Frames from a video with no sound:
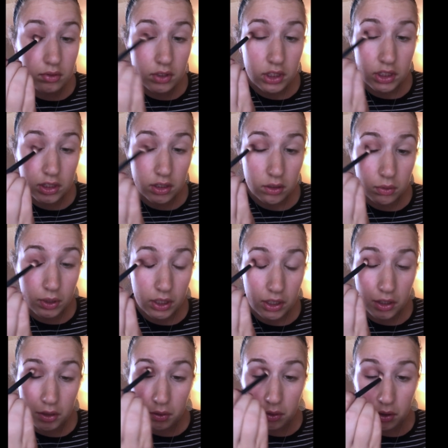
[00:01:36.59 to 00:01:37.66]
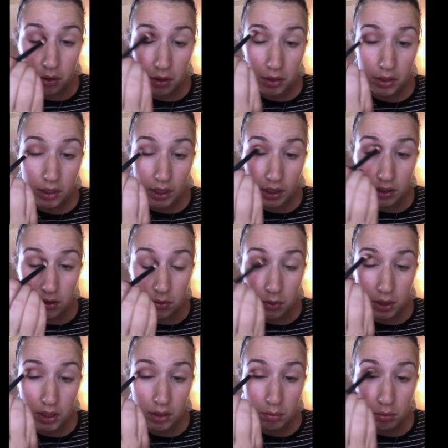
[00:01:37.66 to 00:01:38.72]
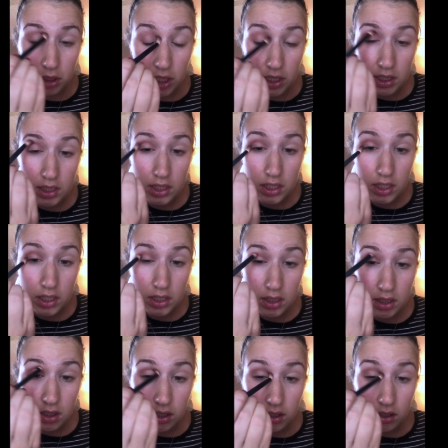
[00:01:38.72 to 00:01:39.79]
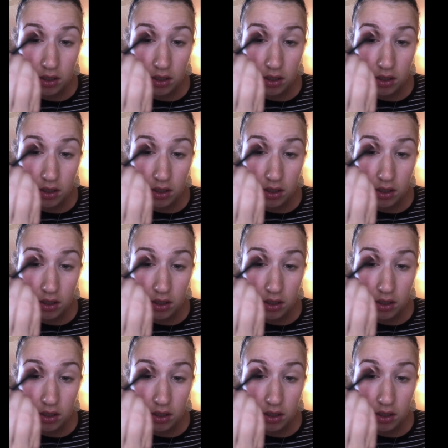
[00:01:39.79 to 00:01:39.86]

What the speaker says: just so when you do your next one it blends nicely.